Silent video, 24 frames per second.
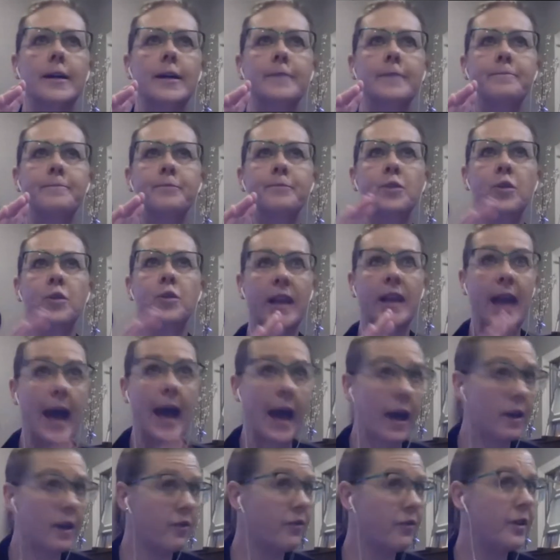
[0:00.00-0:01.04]
You can
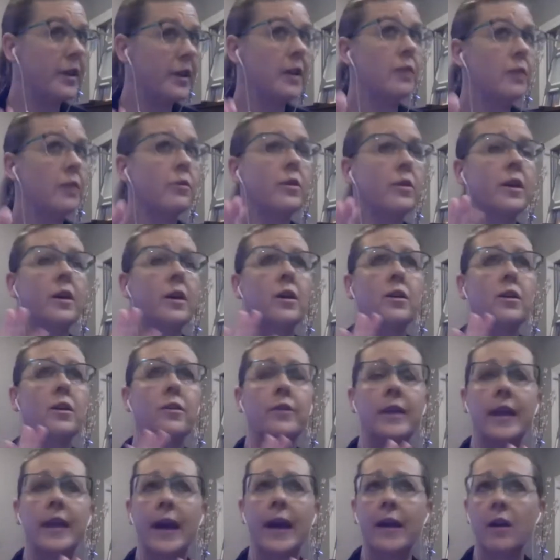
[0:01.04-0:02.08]
add a video there. You
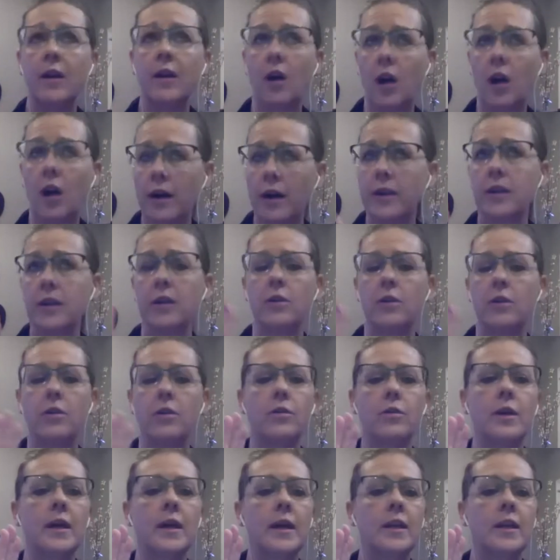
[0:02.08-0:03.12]
can add
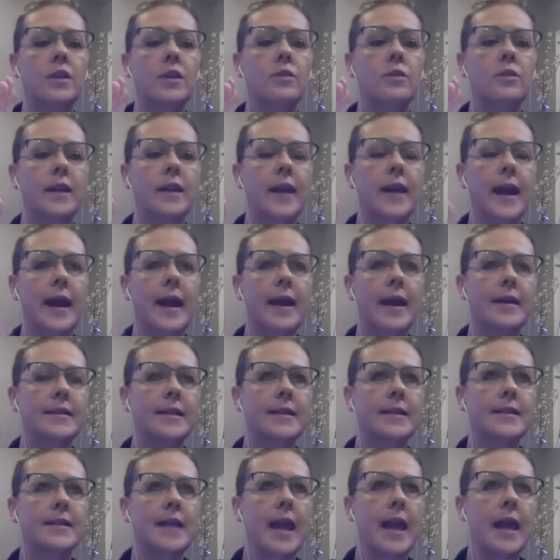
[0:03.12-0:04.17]
audio. You can
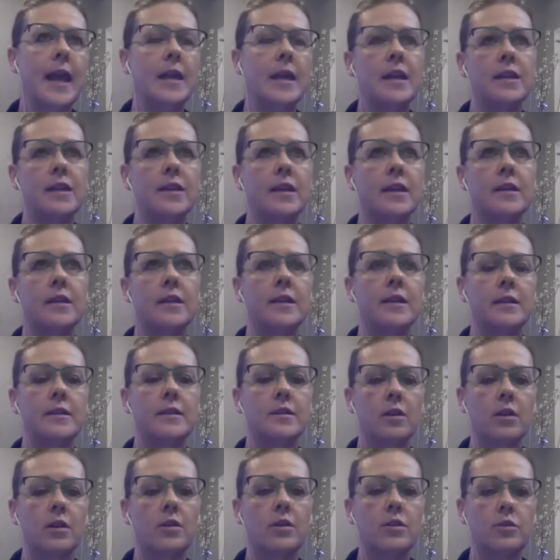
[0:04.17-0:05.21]
access anything that is
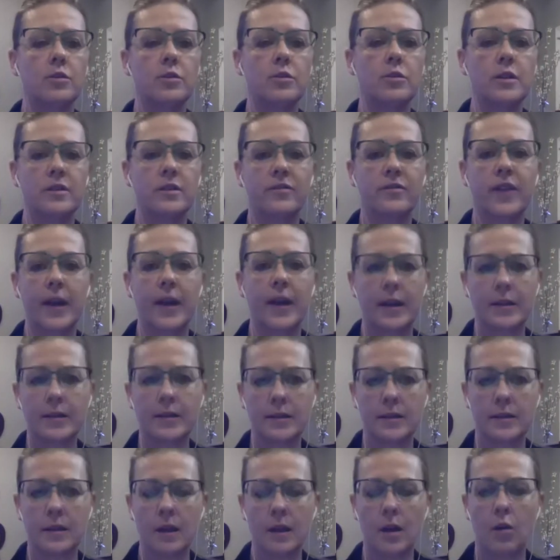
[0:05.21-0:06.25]
on your
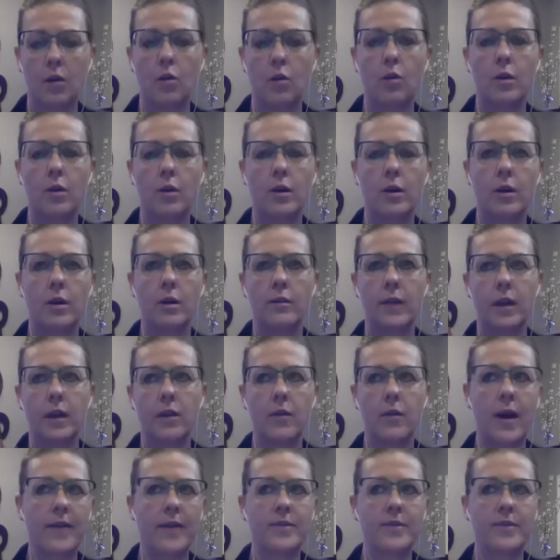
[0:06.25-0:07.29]
device. or that you
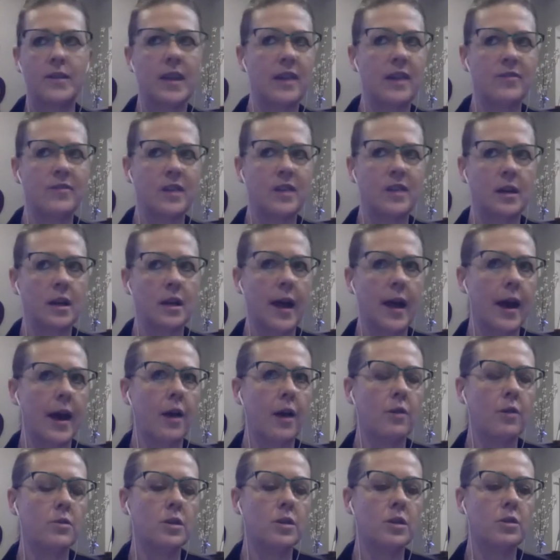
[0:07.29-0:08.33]
have saved in a
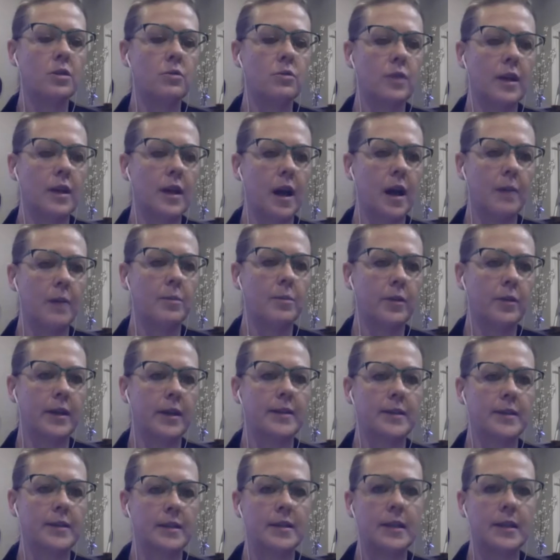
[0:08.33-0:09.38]
cloud, you can upload
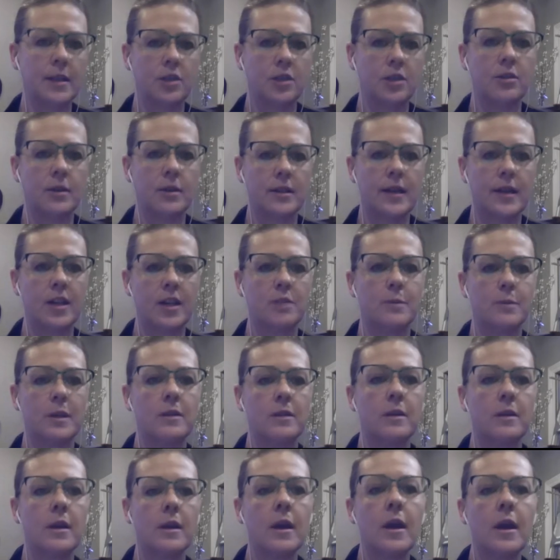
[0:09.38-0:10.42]
as a teacher attachment.
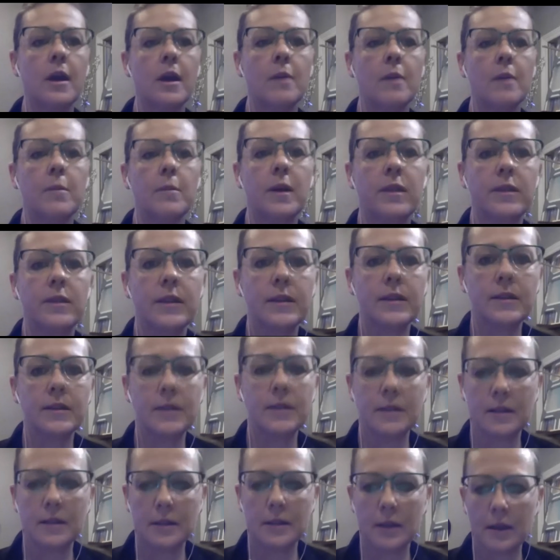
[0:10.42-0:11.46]
But
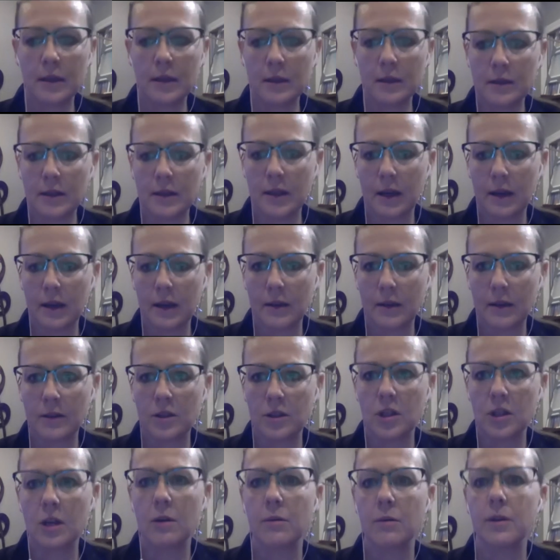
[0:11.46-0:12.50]
this, did I
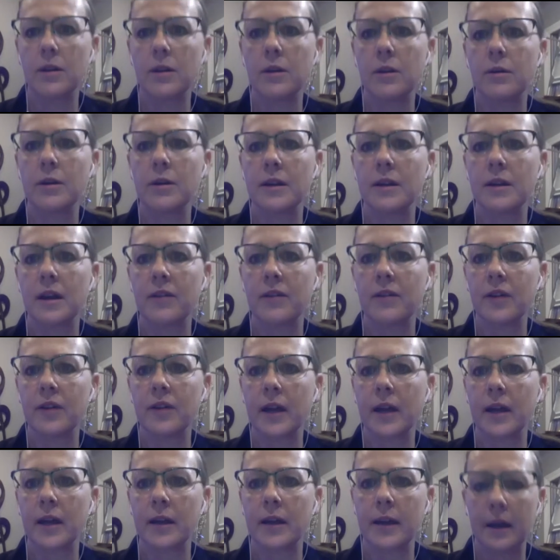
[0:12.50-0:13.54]
share with you or did I forget again?